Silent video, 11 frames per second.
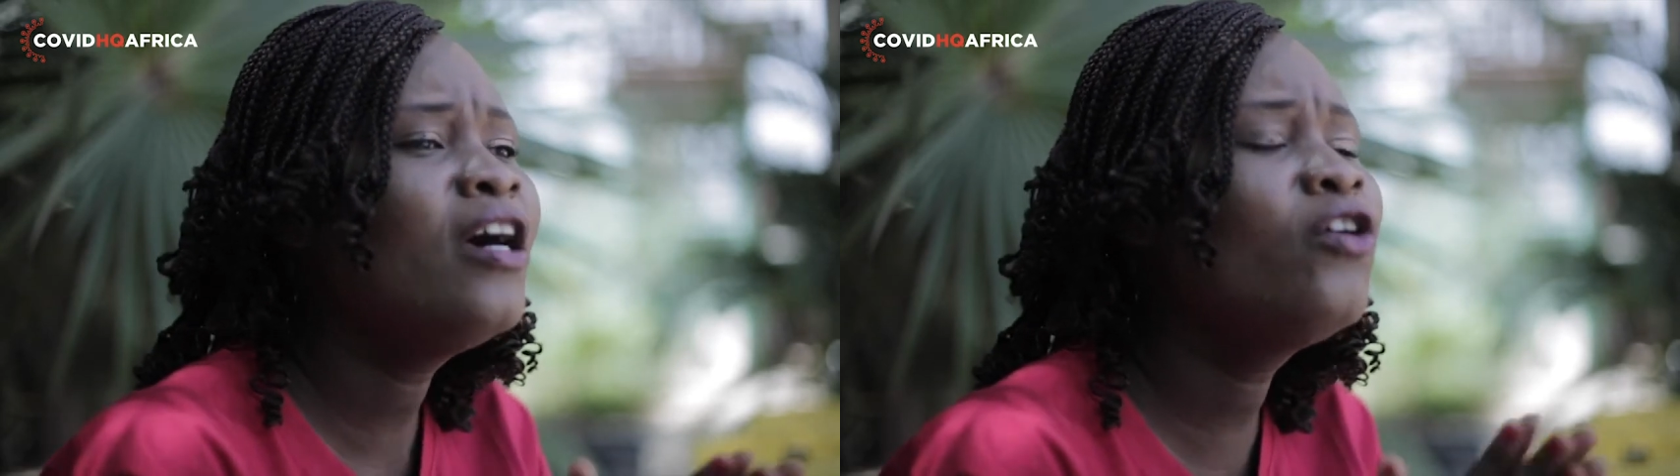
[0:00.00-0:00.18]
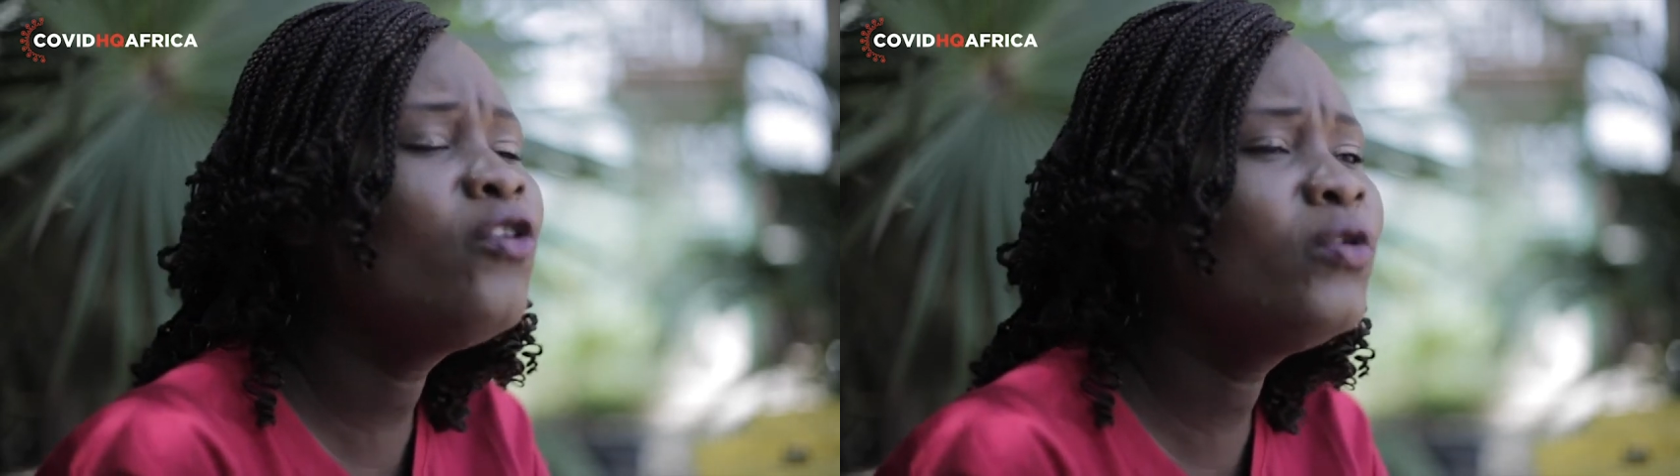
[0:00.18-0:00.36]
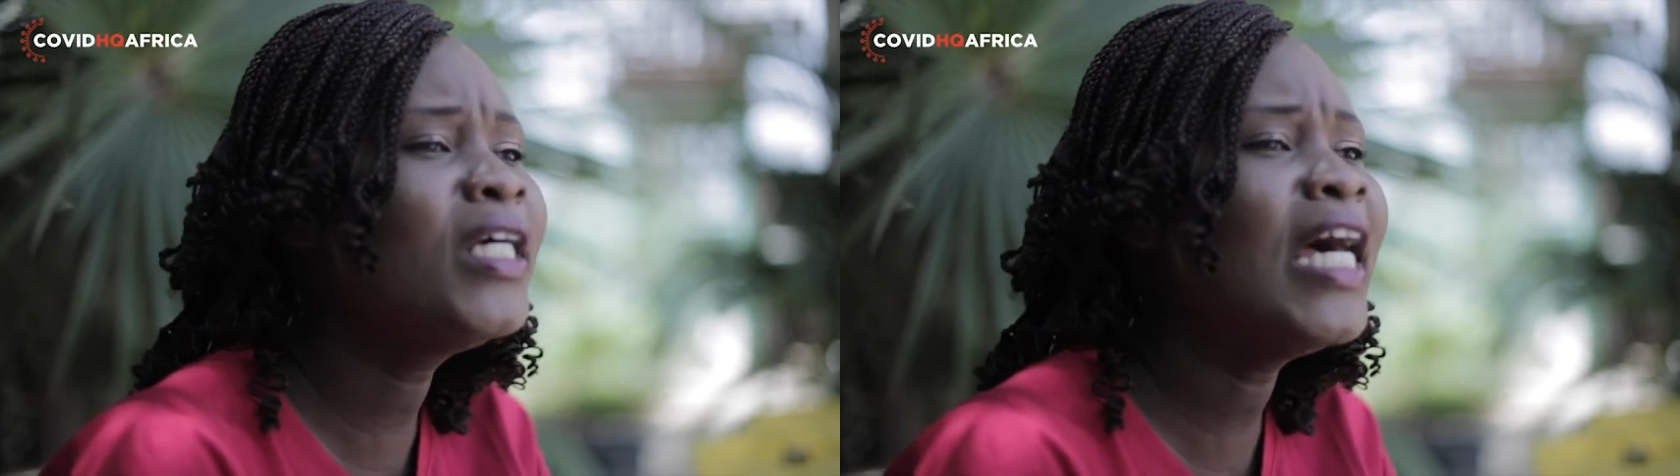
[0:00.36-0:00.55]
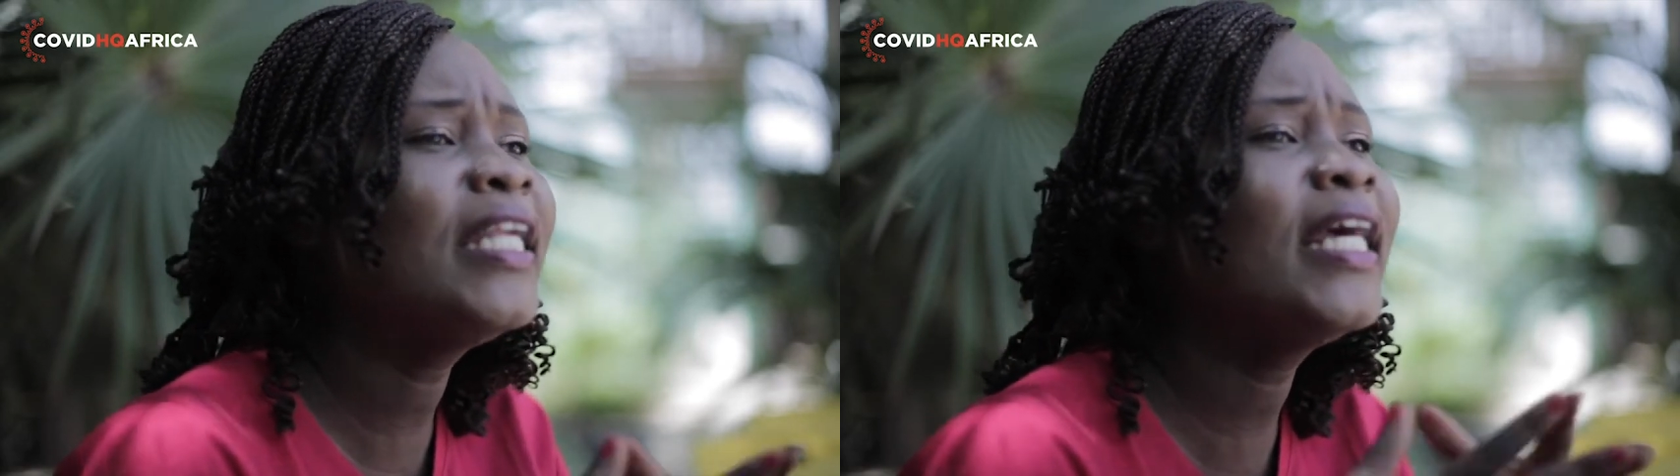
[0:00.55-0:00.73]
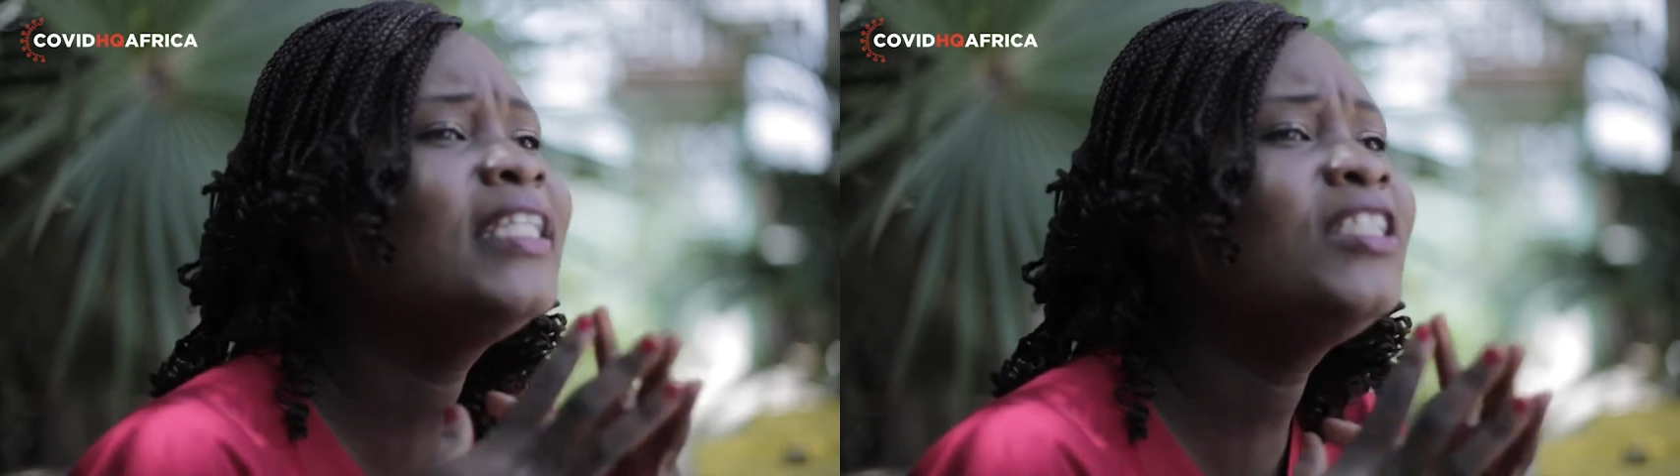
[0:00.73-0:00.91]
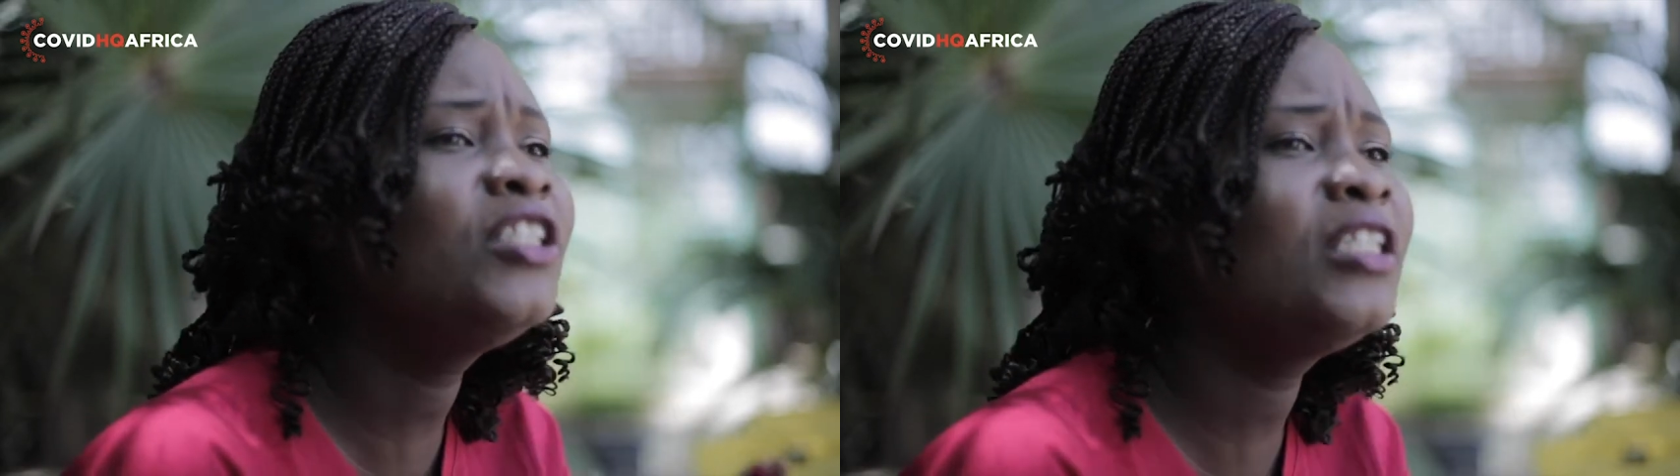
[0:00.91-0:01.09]
good and
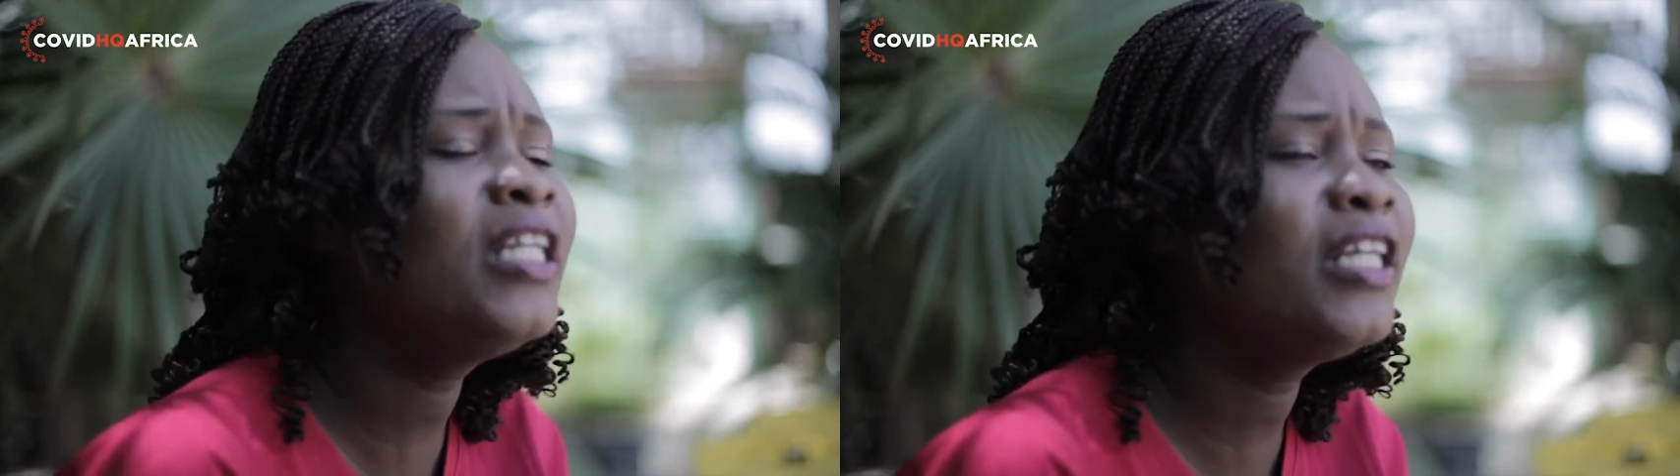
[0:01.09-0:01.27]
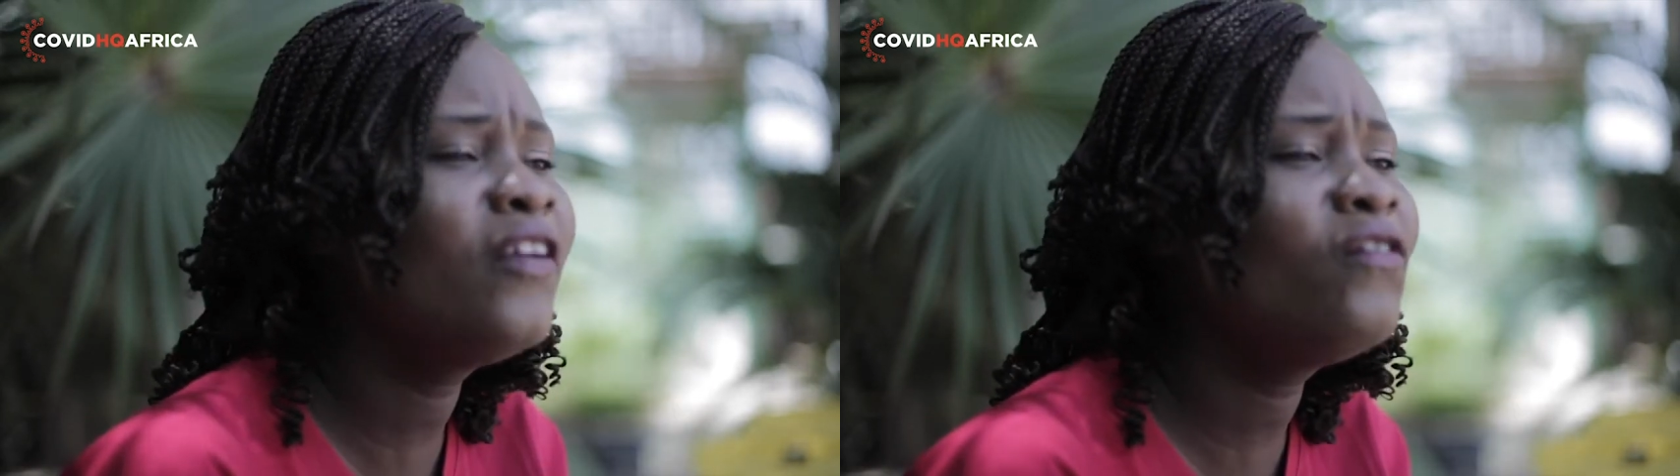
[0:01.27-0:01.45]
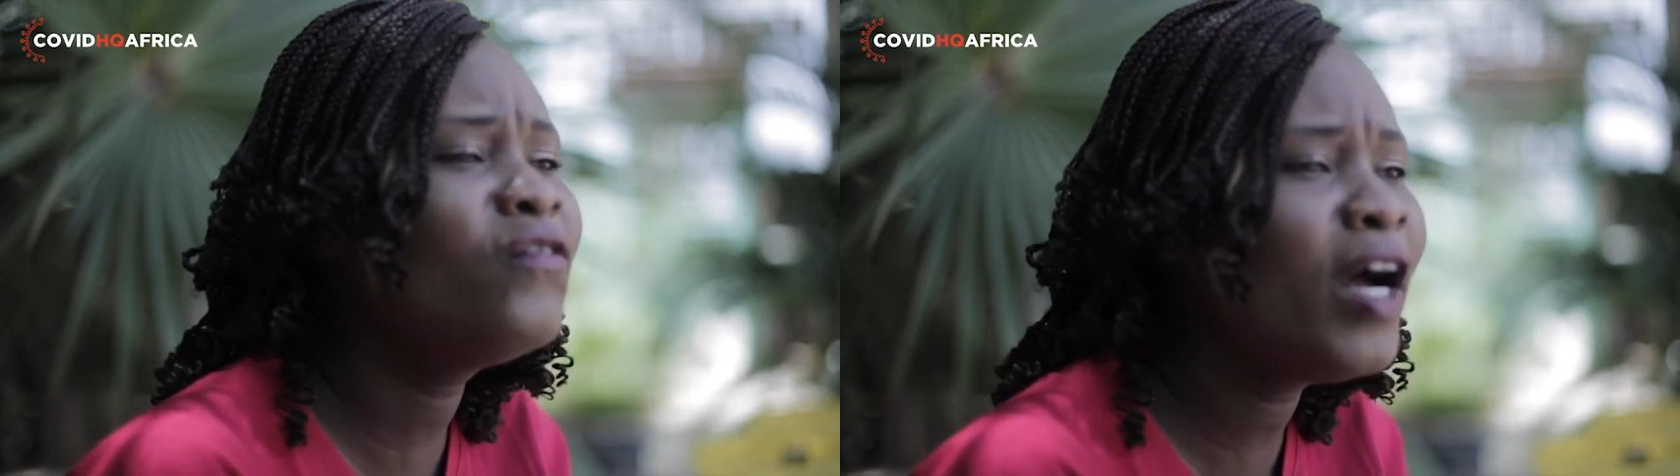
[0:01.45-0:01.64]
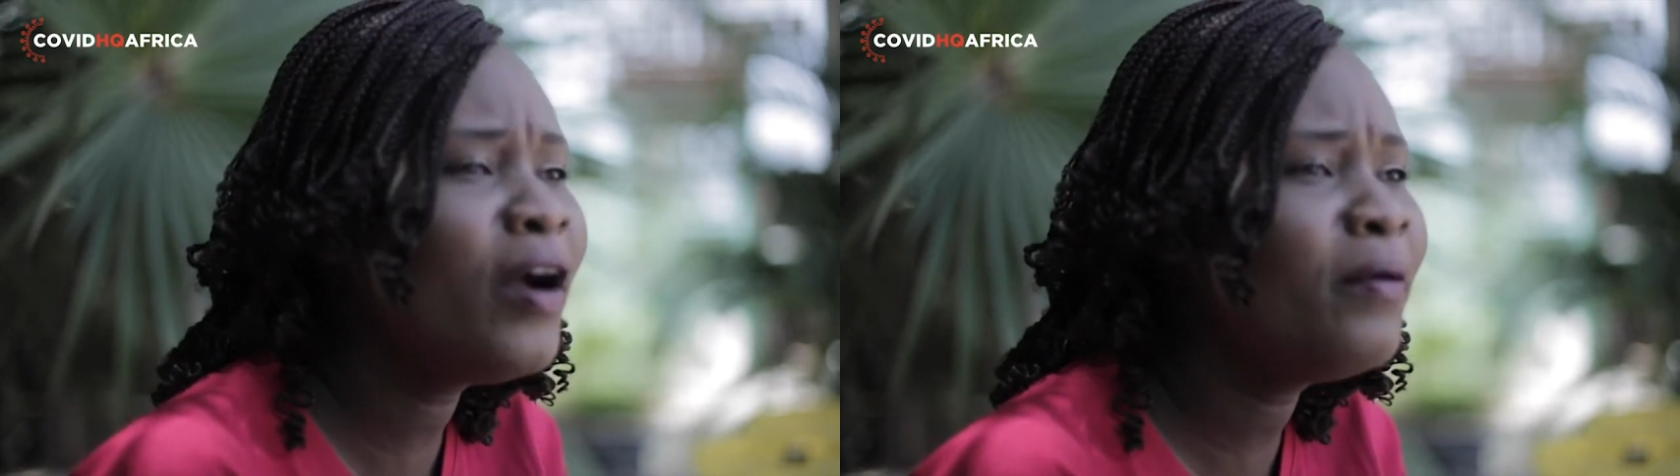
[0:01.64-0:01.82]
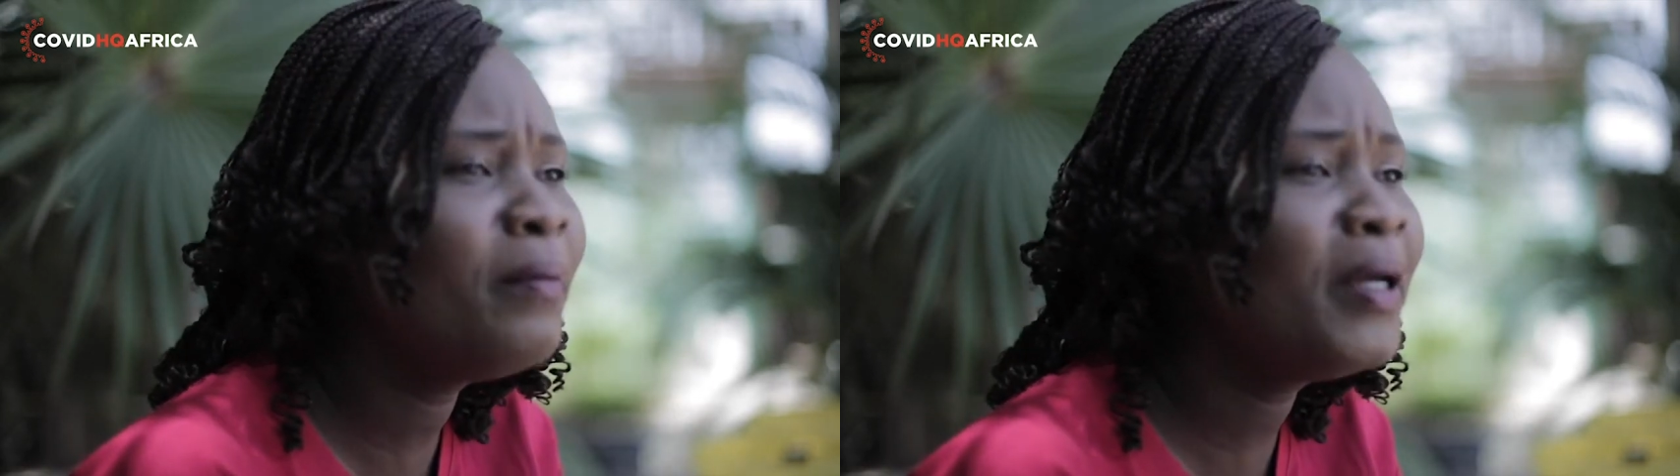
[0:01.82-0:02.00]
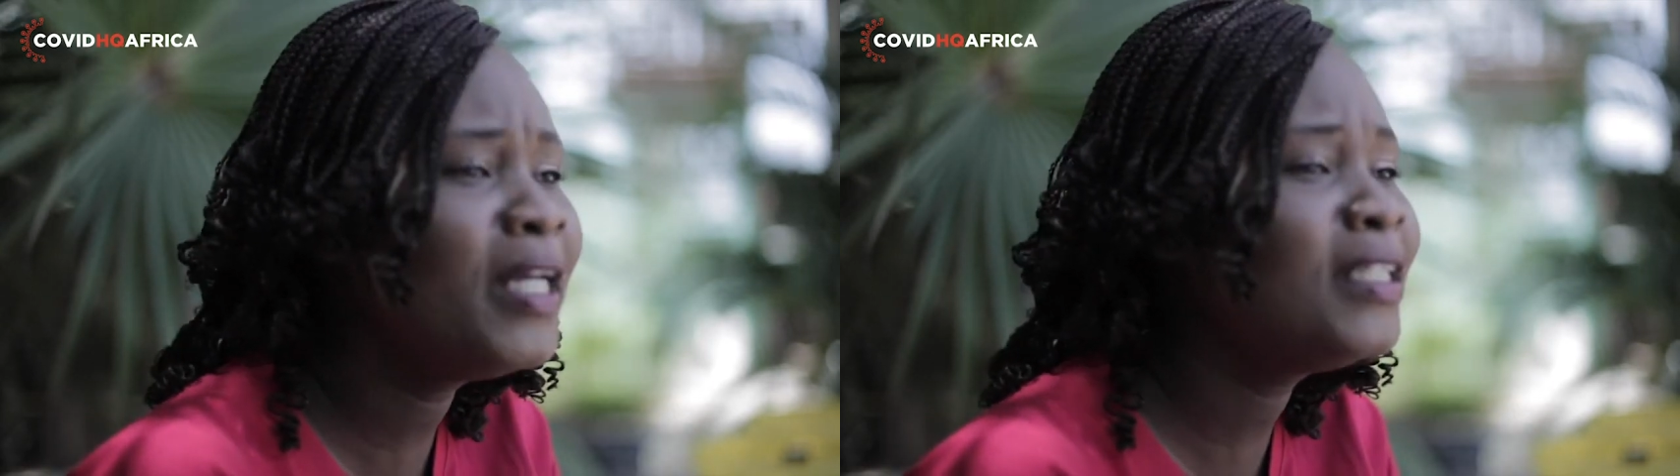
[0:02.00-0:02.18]
hygienic
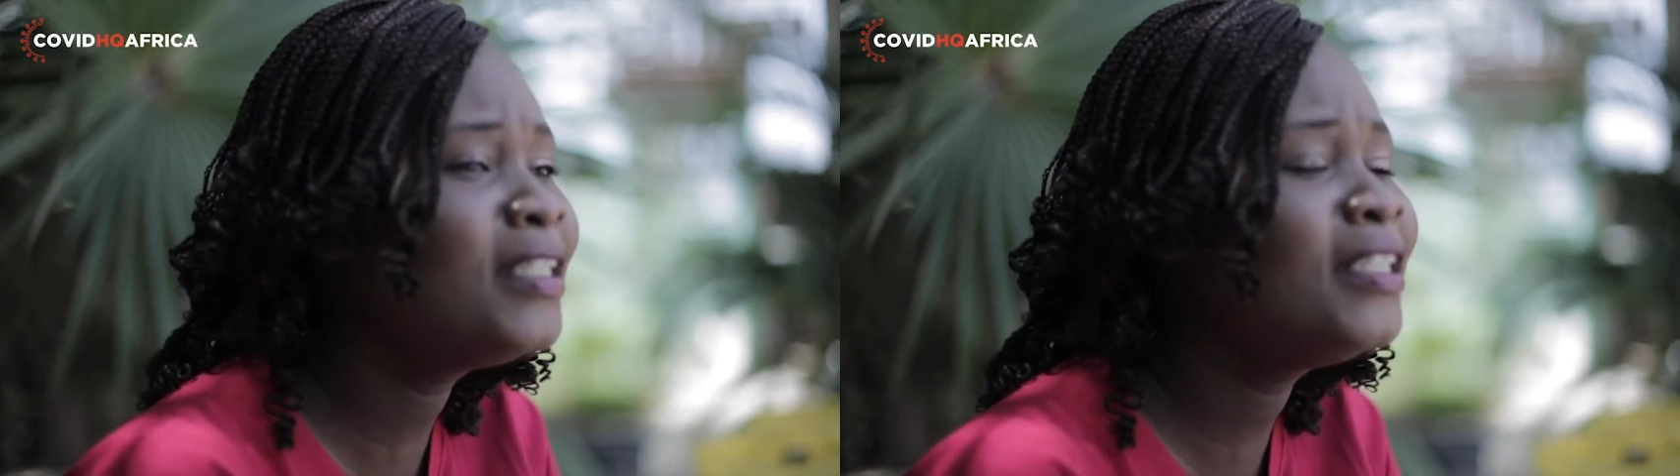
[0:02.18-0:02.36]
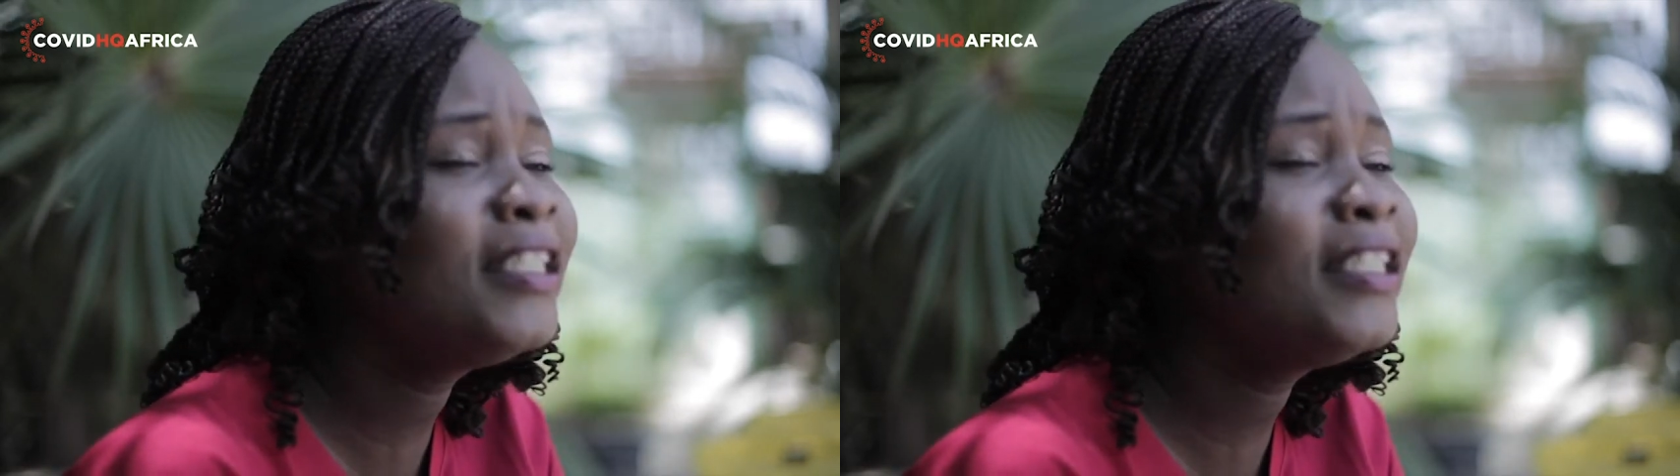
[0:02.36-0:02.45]
environment.